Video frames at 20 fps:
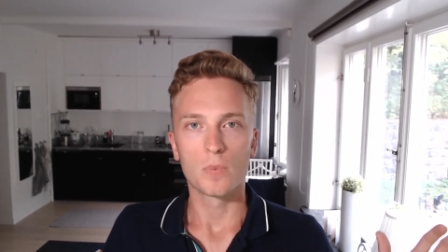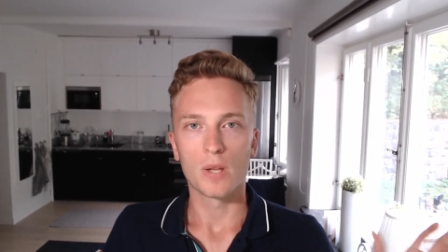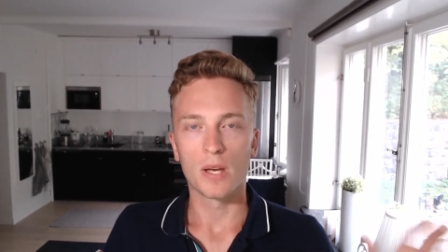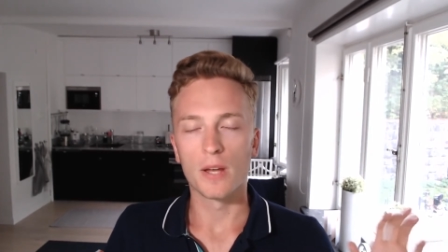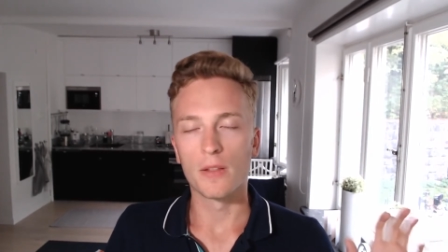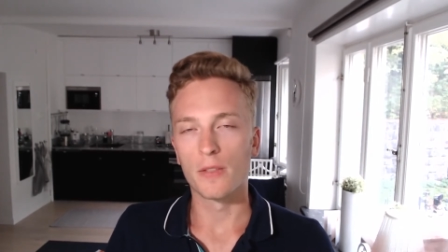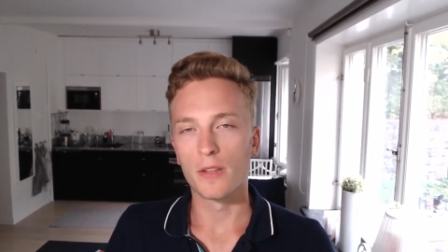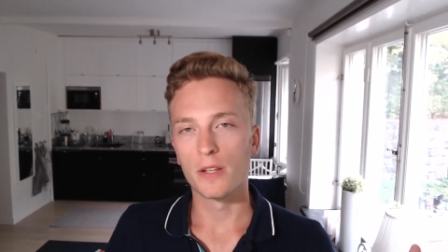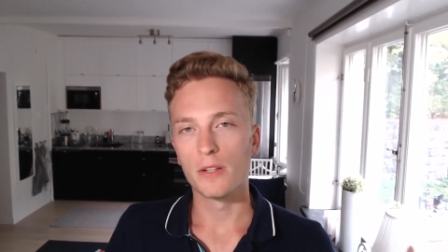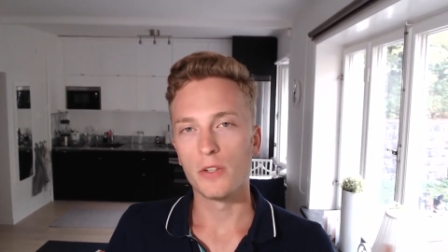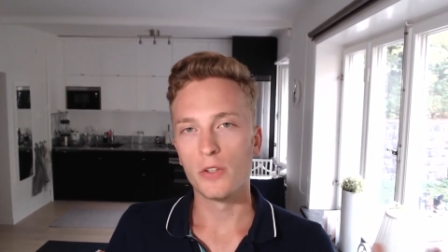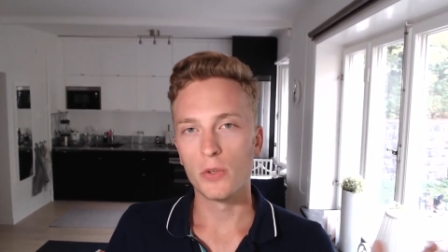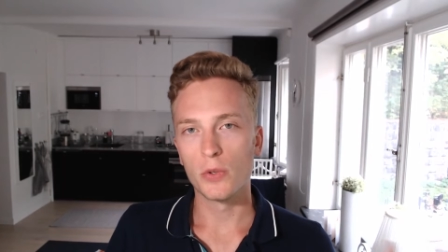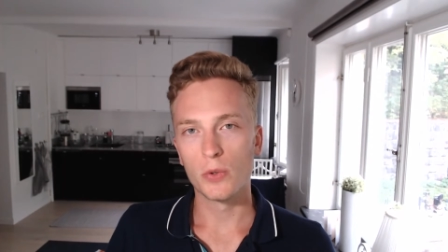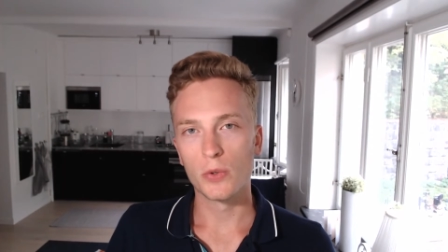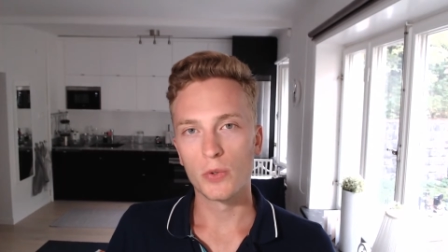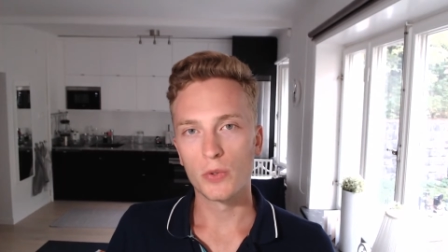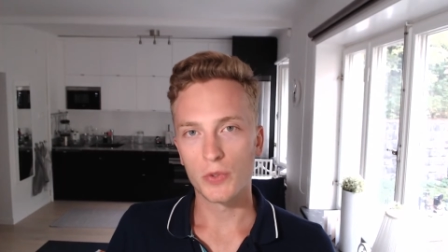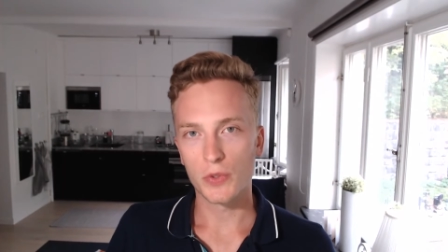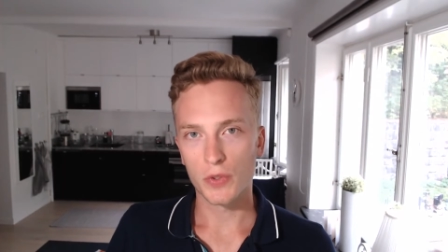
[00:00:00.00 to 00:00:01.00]
and then
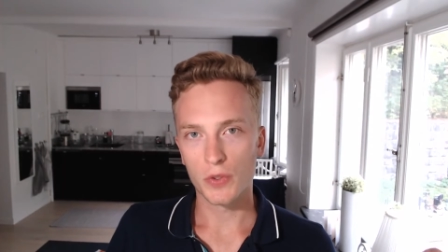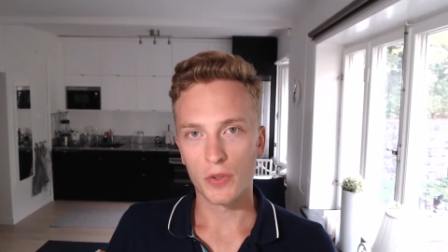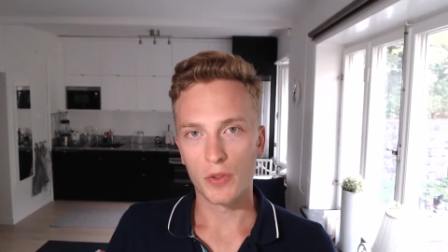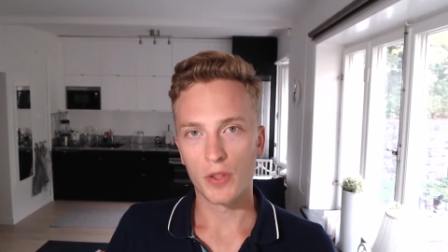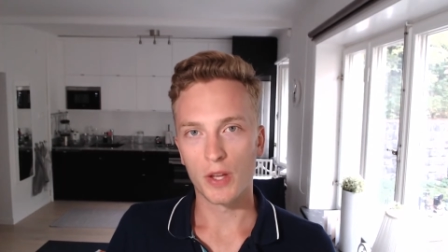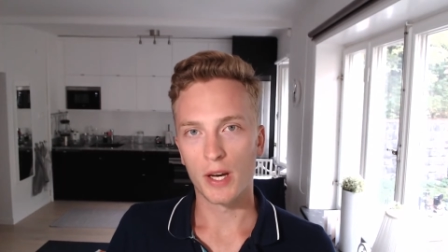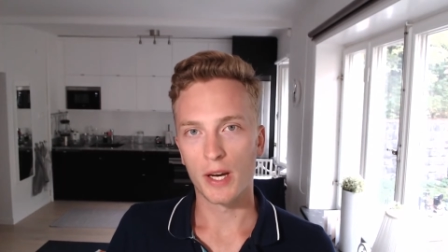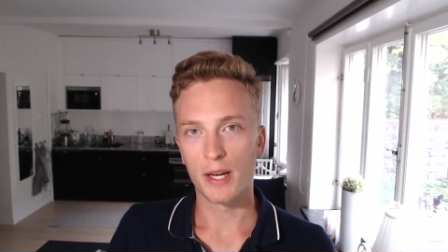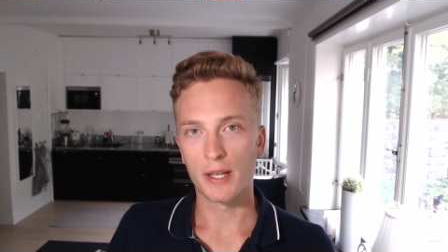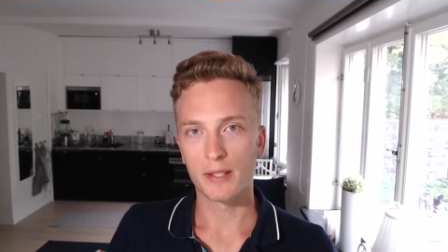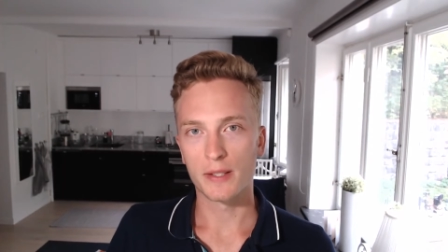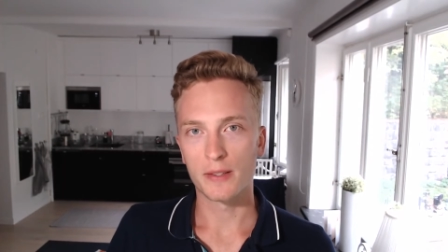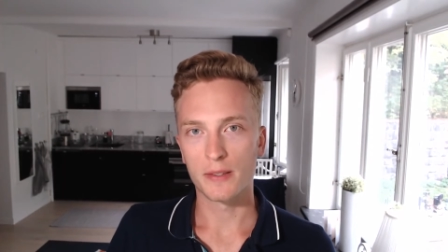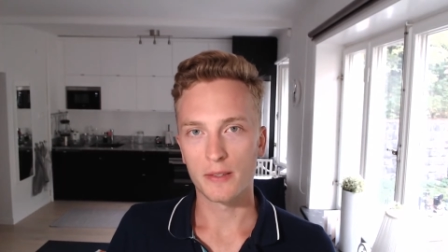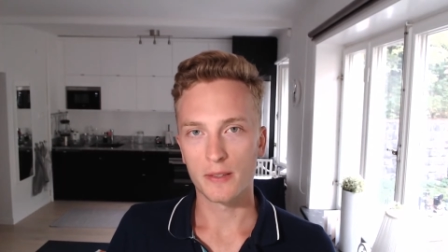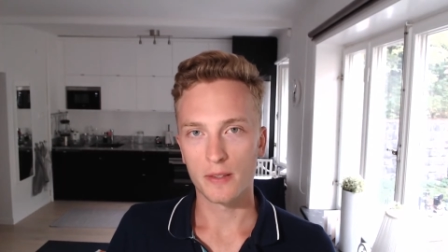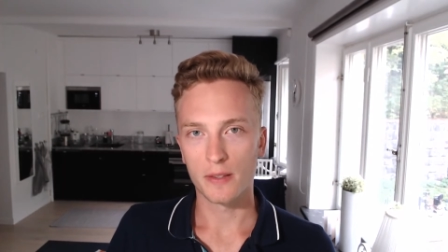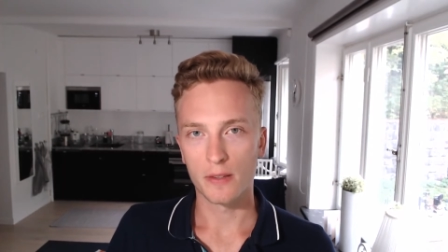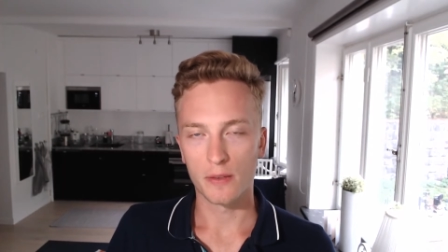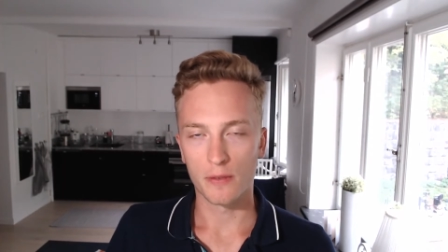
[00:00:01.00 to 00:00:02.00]
use that
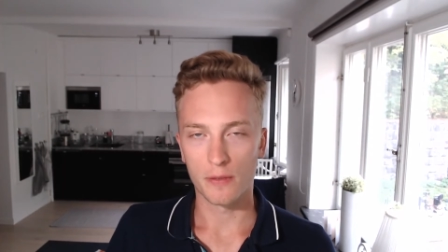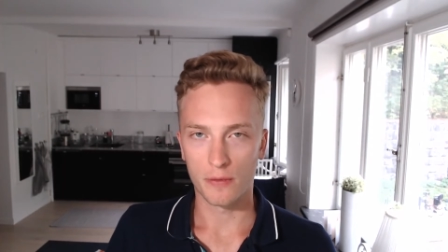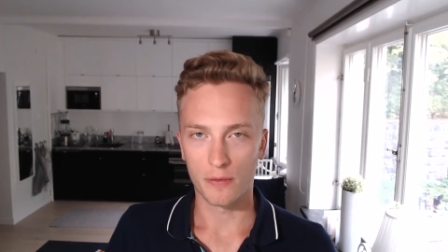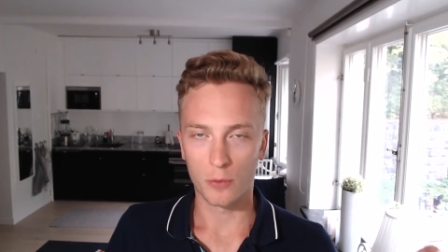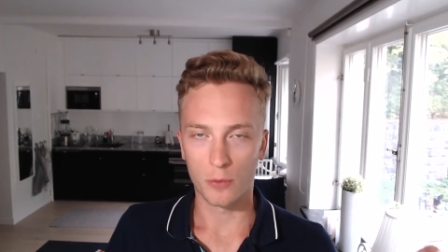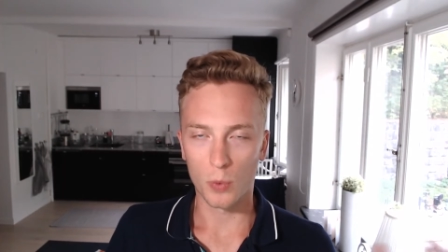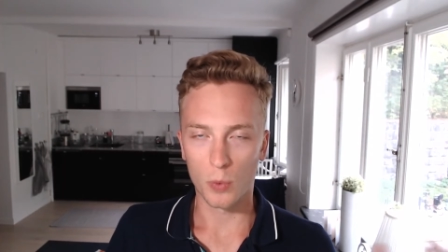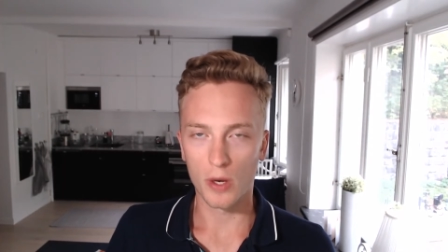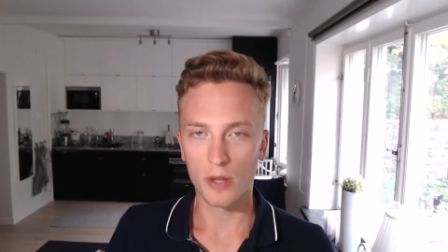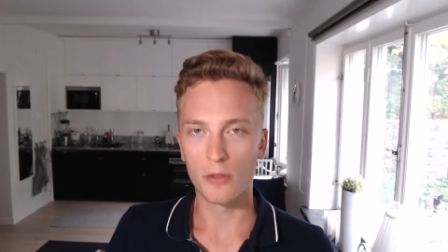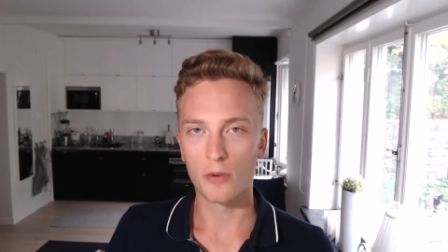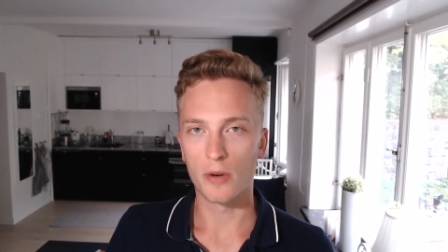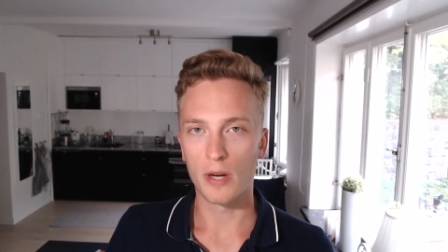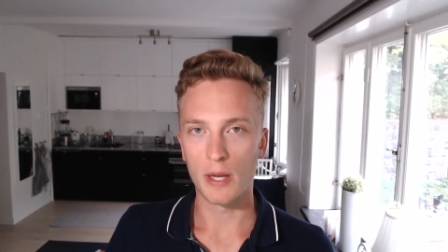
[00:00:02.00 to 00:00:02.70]
weather